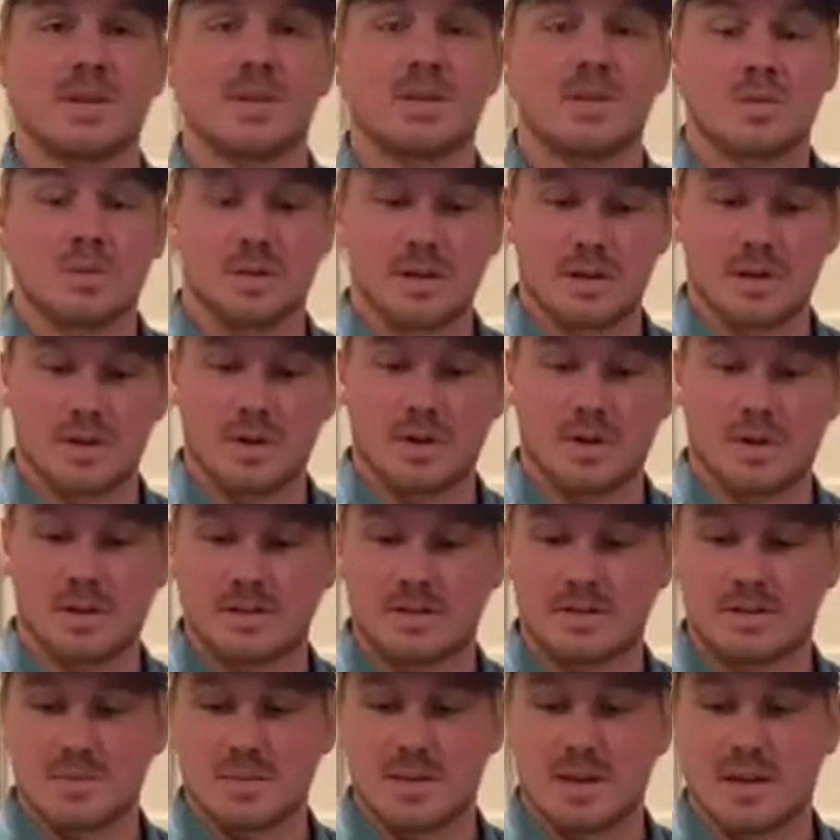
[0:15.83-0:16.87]
We are going to
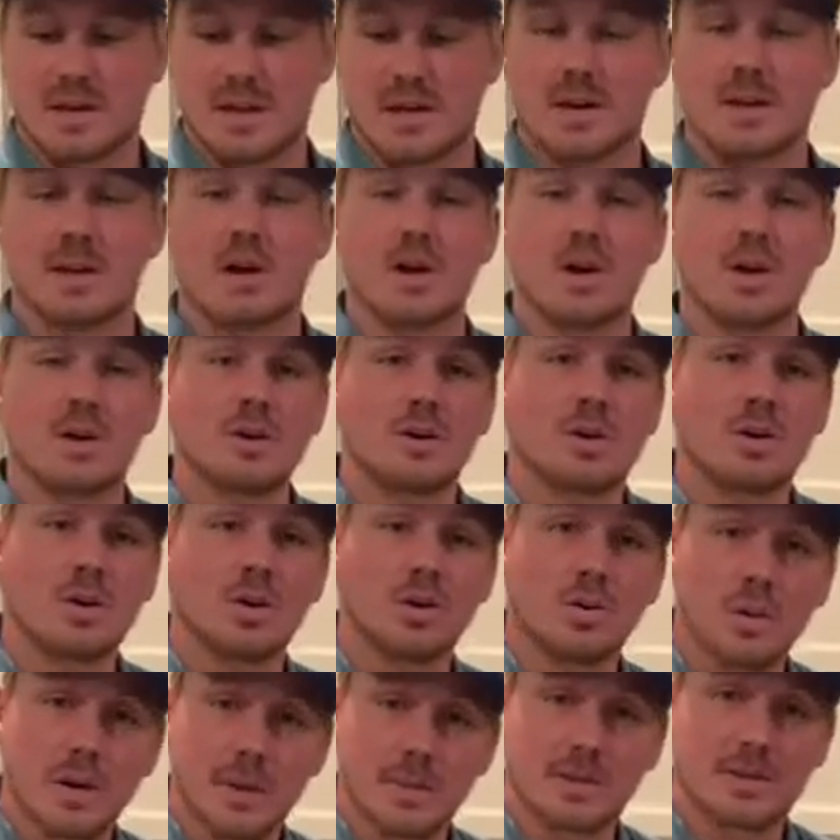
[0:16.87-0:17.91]
make our own
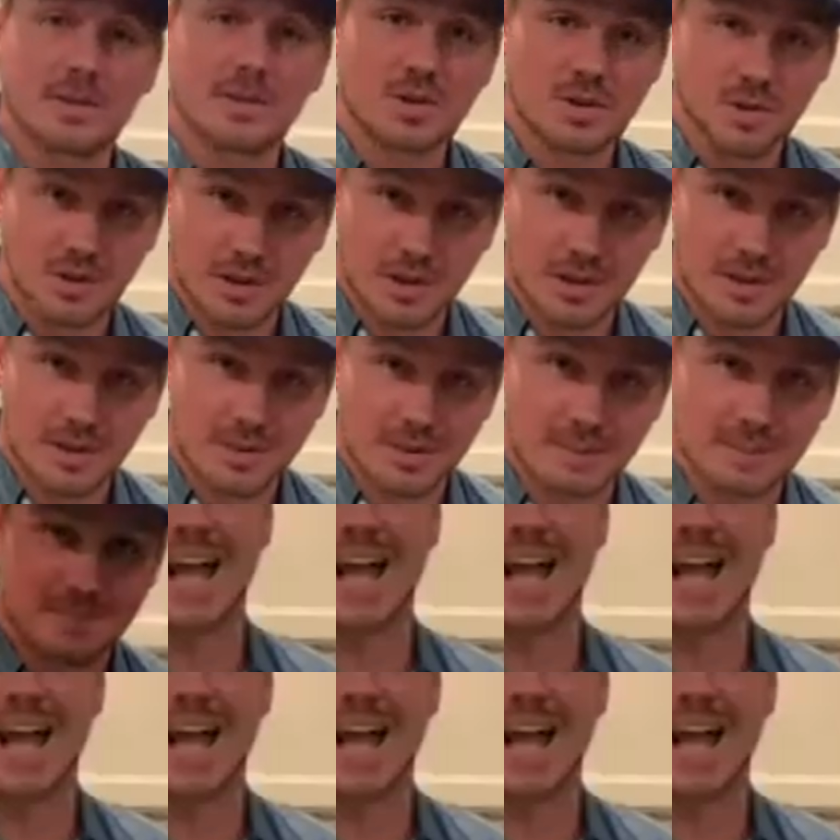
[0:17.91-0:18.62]
whipped cream.